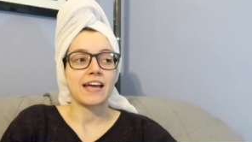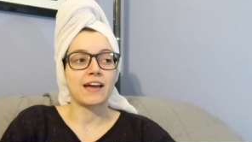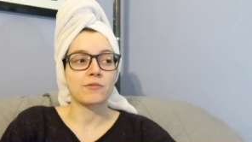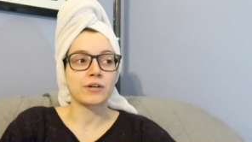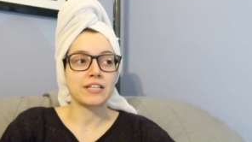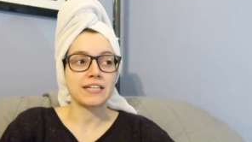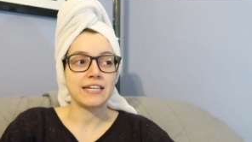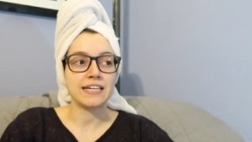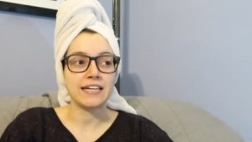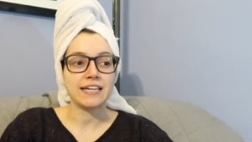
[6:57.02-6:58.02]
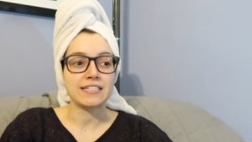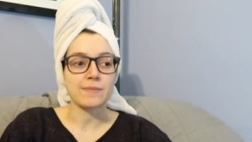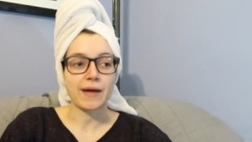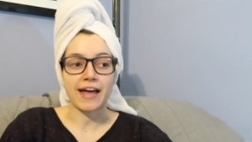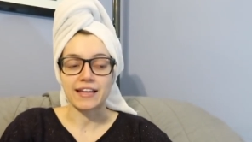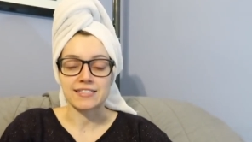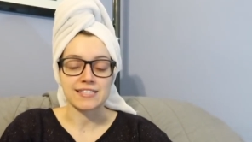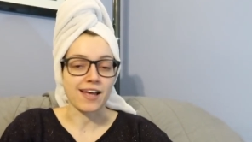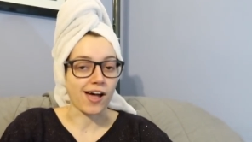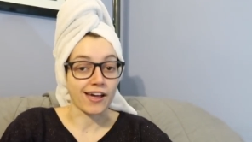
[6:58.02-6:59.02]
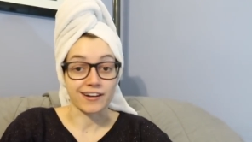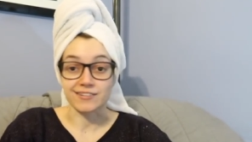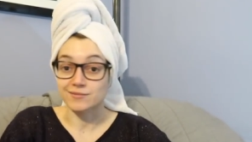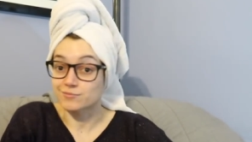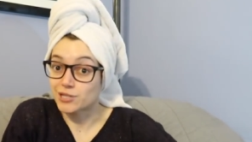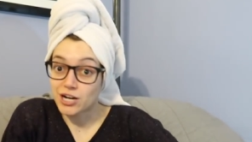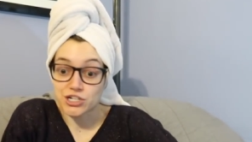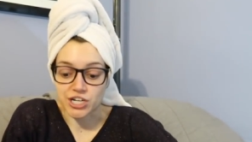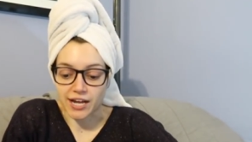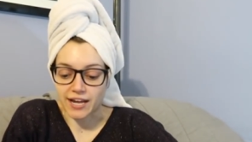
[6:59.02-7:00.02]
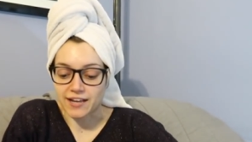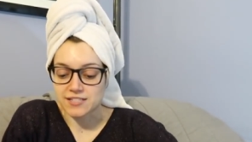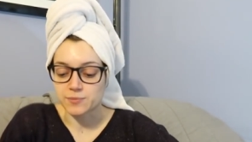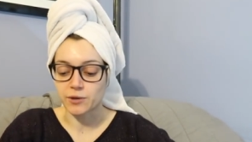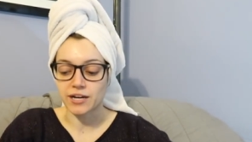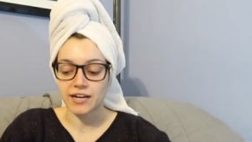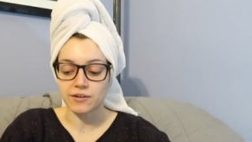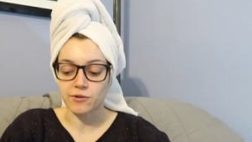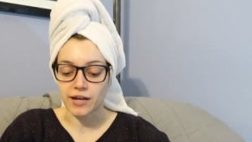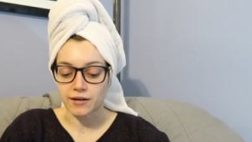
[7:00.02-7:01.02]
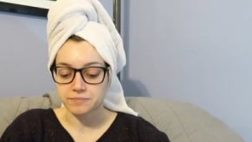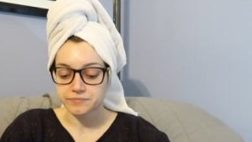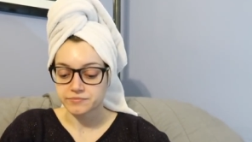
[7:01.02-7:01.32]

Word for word: it really depends on production, I guess. But anyway,